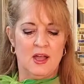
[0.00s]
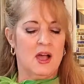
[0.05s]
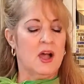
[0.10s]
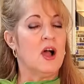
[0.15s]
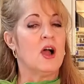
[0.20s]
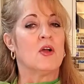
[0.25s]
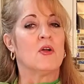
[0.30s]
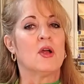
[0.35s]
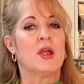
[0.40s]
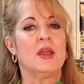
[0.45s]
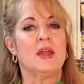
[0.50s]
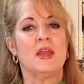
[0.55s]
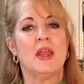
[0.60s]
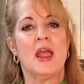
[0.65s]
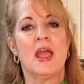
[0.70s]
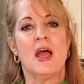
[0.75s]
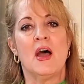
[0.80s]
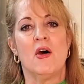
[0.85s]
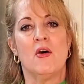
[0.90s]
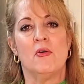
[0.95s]
All right,
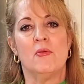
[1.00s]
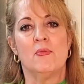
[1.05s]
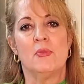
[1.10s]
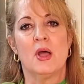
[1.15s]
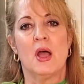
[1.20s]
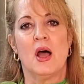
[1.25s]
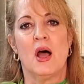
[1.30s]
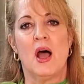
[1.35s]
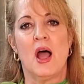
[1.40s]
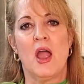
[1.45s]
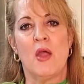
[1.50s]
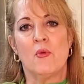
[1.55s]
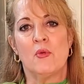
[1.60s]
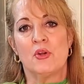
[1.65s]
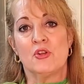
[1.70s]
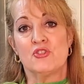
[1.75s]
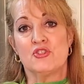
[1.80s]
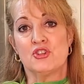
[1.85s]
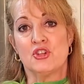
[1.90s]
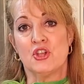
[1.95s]
now I
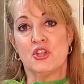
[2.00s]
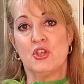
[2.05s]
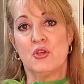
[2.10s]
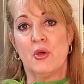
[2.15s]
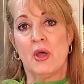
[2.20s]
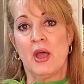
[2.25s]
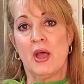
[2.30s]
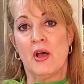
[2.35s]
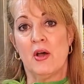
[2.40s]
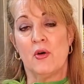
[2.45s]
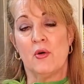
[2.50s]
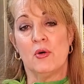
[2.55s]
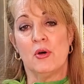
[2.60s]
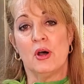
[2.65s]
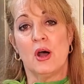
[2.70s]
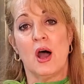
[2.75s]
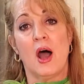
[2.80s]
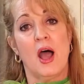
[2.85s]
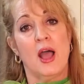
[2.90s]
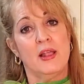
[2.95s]
wanna show you how
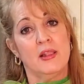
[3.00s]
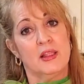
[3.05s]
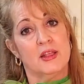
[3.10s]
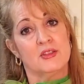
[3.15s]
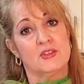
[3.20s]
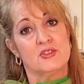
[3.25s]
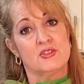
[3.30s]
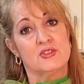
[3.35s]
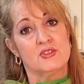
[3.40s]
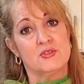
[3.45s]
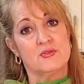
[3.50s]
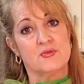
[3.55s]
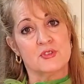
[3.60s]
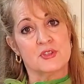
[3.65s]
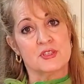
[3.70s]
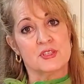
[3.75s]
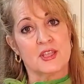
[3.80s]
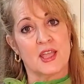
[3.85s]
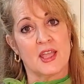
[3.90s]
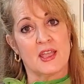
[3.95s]
I like to serve
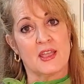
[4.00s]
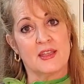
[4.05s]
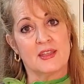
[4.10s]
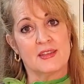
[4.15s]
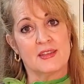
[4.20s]
this cake.